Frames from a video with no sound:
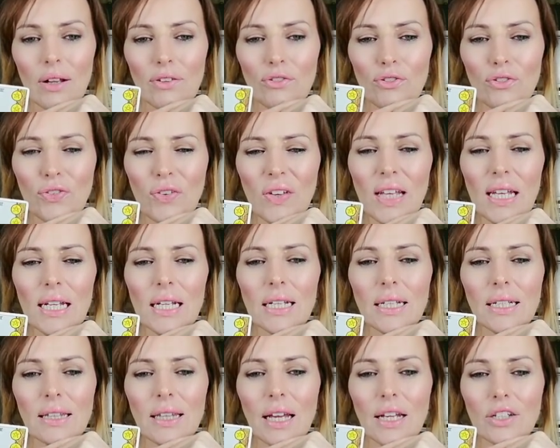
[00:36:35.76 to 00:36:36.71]

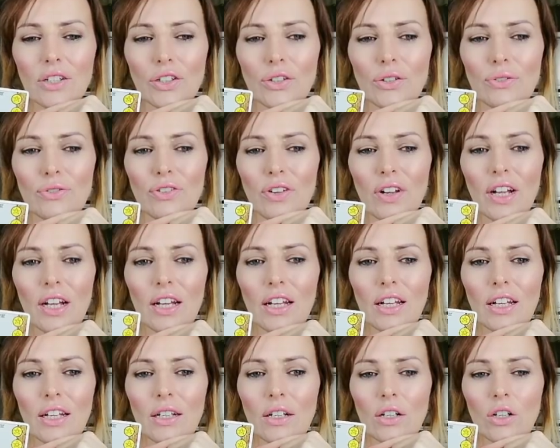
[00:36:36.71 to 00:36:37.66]
feeling that you've
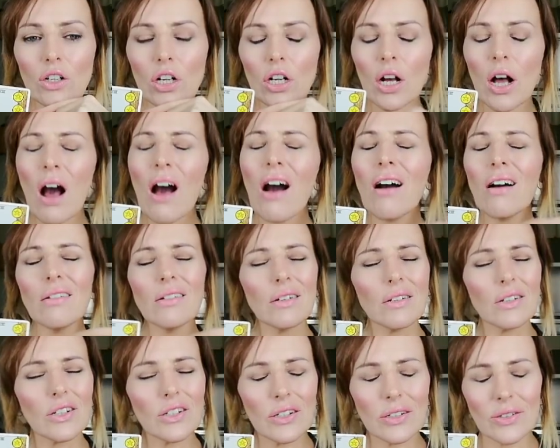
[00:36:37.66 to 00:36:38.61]

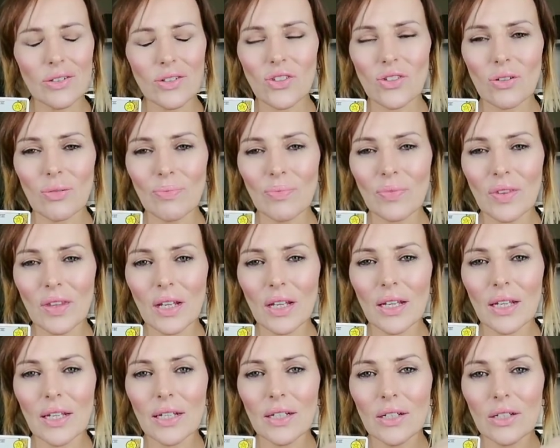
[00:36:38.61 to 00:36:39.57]
conquered
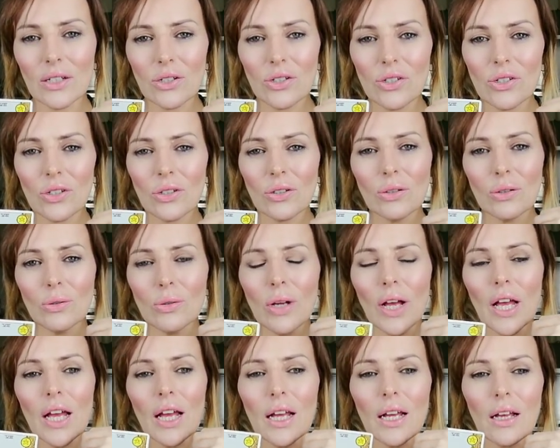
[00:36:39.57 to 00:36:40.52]
something here
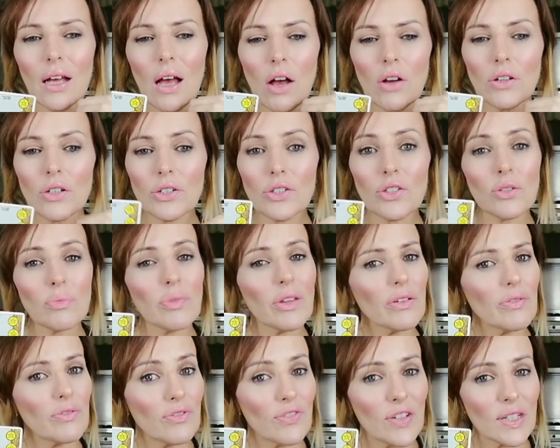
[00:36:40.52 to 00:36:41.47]
too, conquered
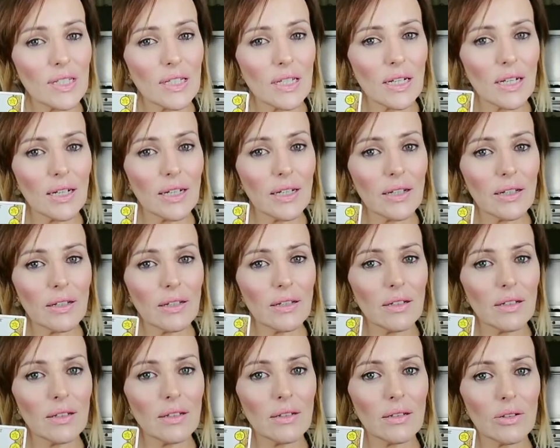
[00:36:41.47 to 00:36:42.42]
something physically,
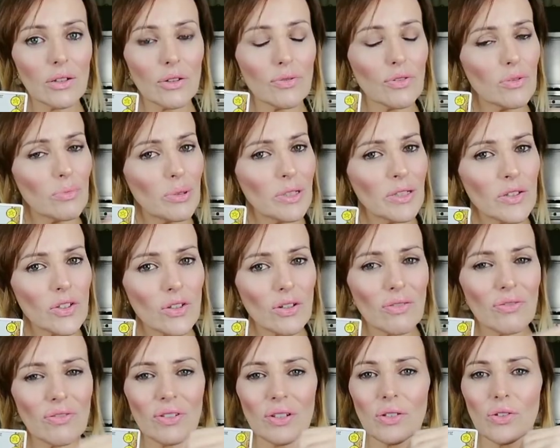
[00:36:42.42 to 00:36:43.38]
if you've been
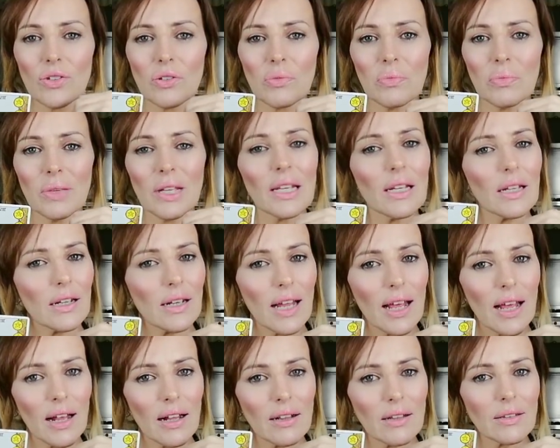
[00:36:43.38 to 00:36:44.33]
suffering some ill
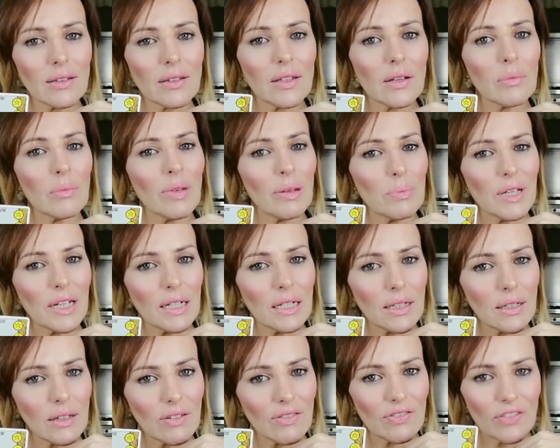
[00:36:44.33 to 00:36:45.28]
health, there may be a
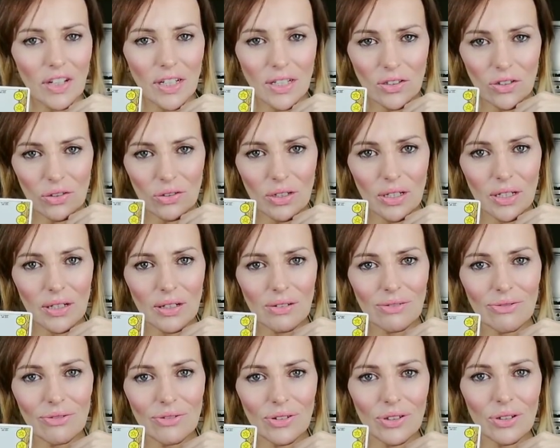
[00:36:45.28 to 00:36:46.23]
little victory here
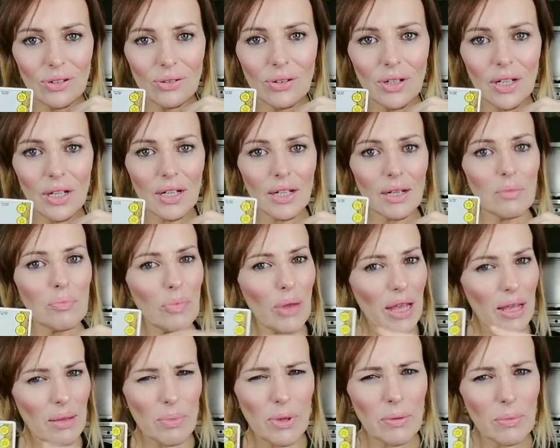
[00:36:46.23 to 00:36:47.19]
for you.
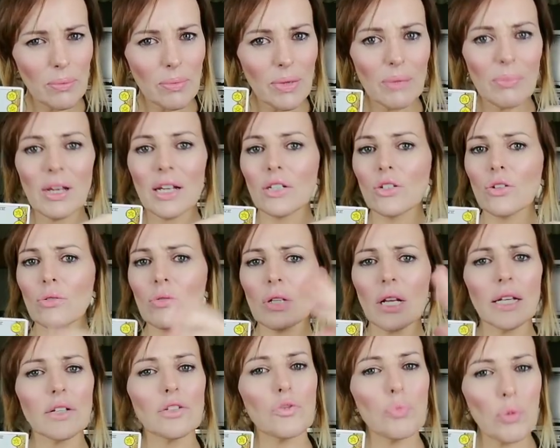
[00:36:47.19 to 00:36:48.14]
Maybe. I don't
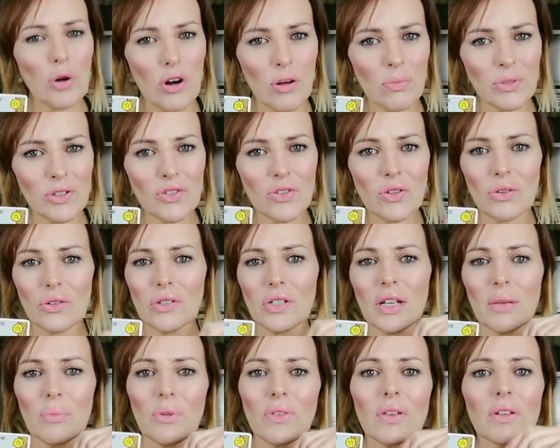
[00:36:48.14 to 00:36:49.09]
like to promise those
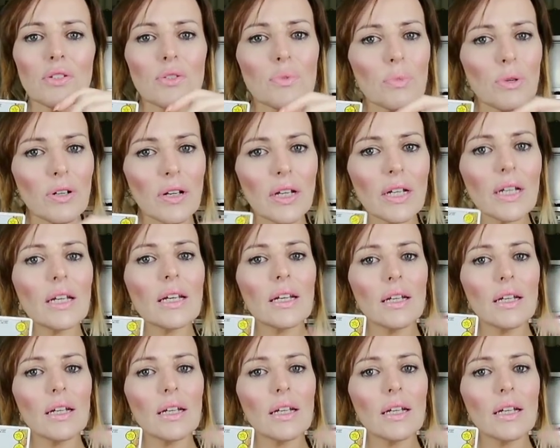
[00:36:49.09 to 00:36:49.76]
type of things, but